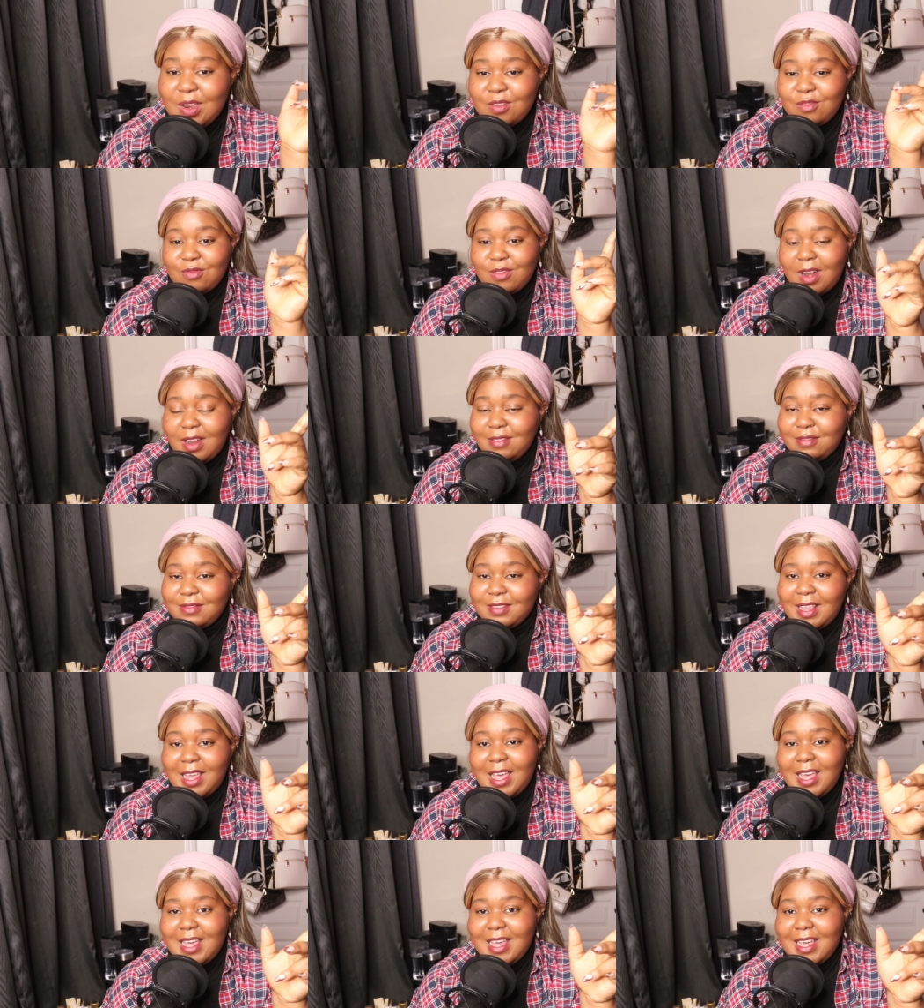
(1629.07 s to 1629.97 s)
red
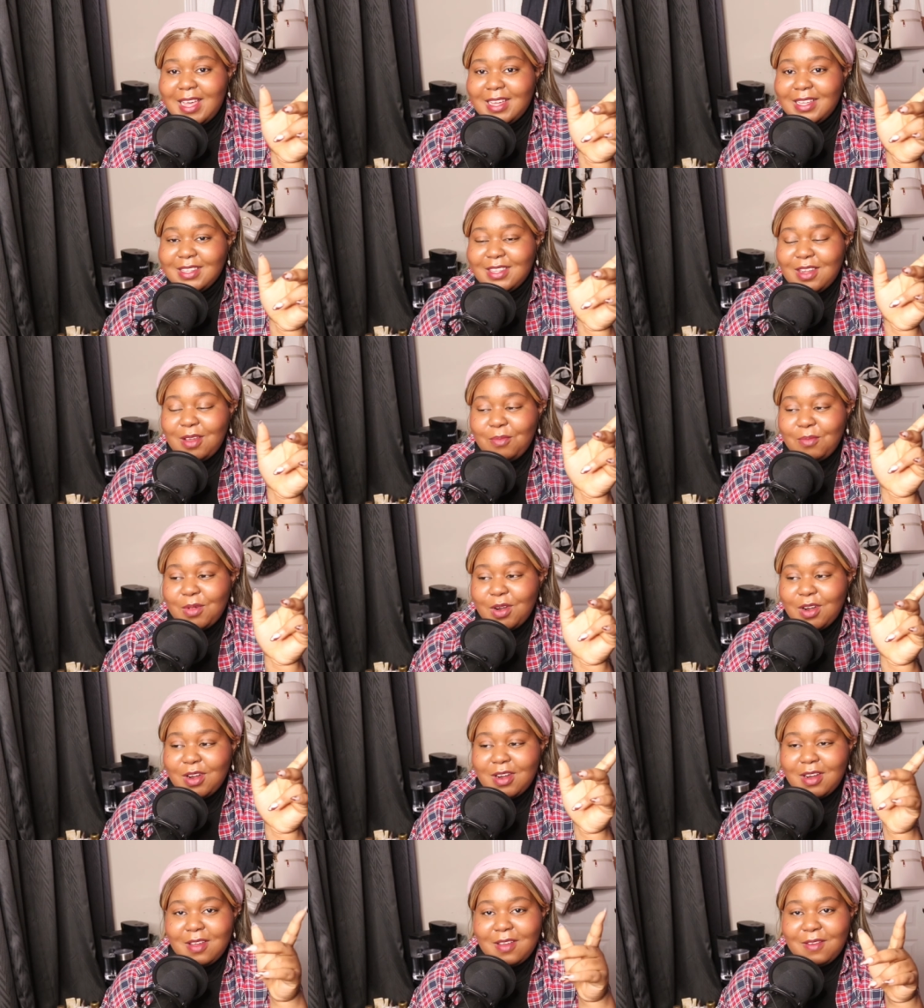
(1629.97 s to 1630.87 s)
flag
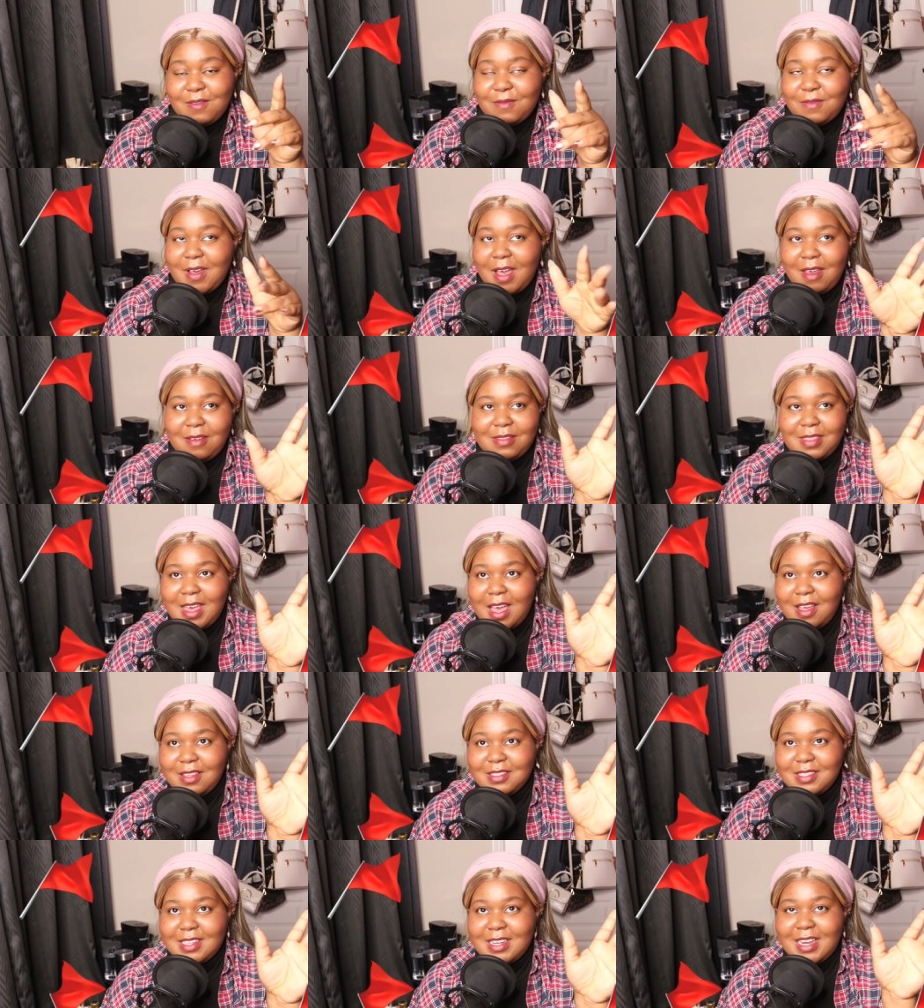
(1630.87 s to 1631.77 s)
number
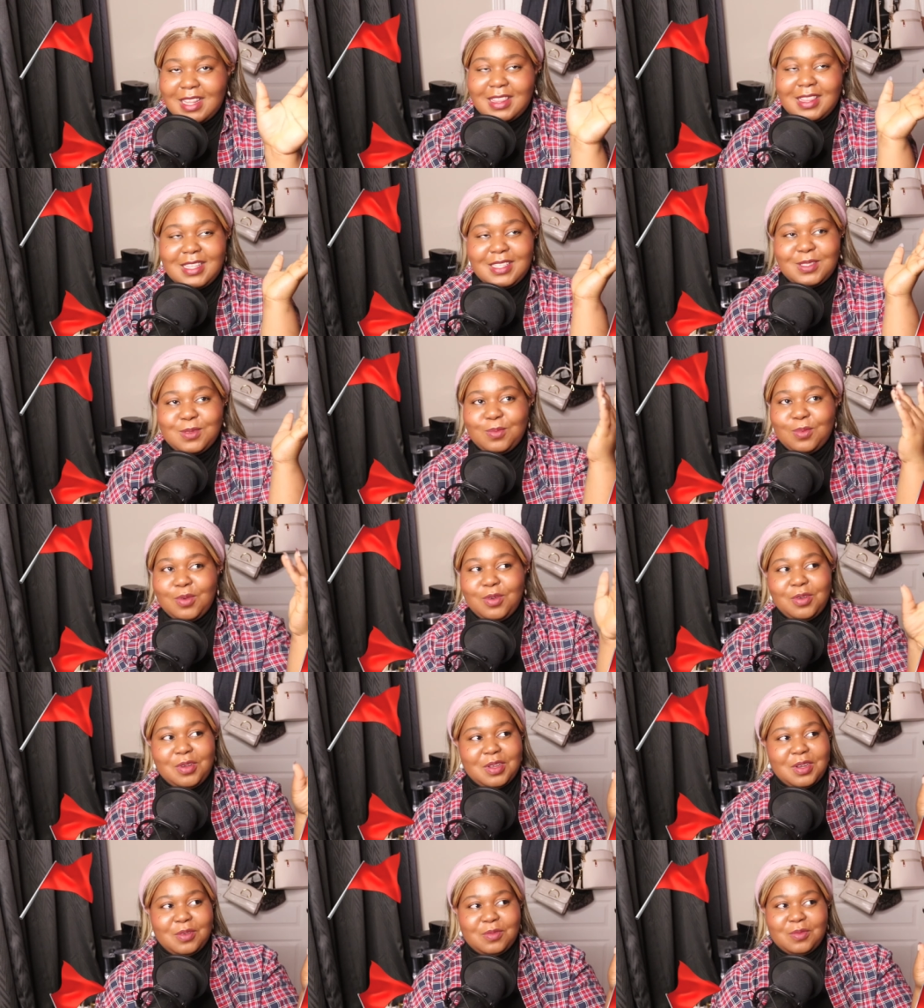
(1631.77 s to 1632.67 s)
5000 at this
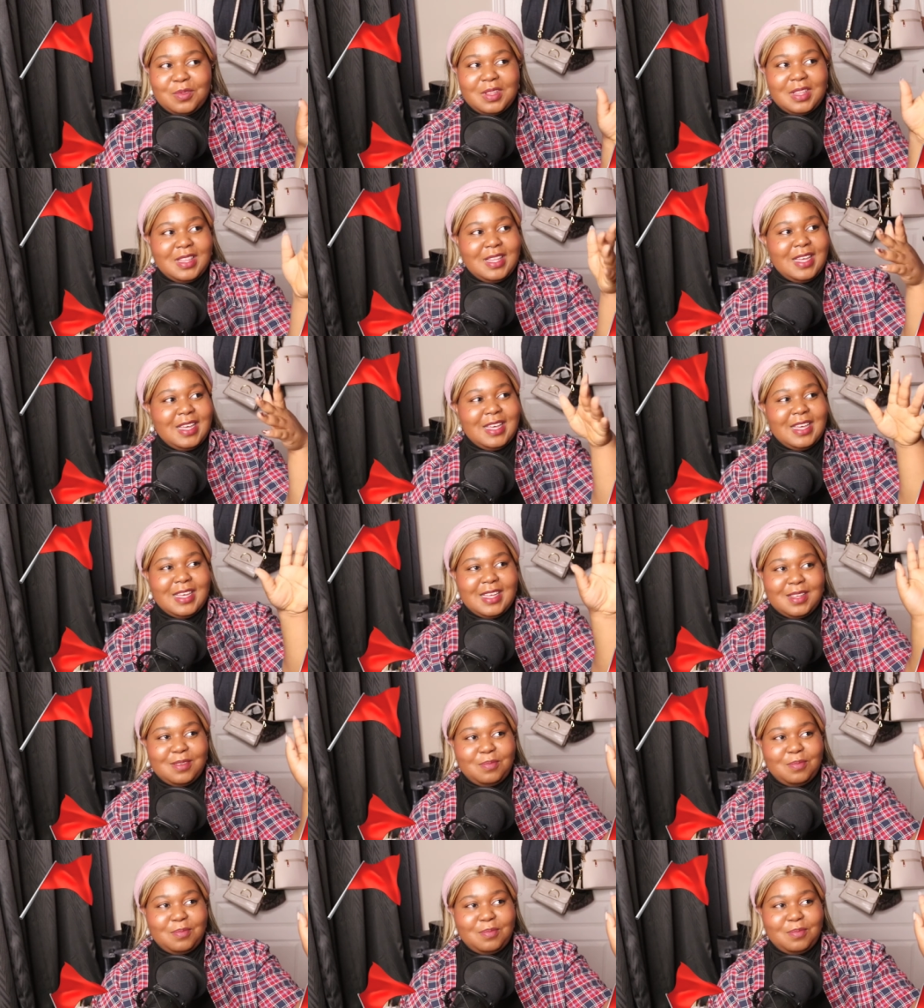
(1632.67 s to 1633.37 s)
point like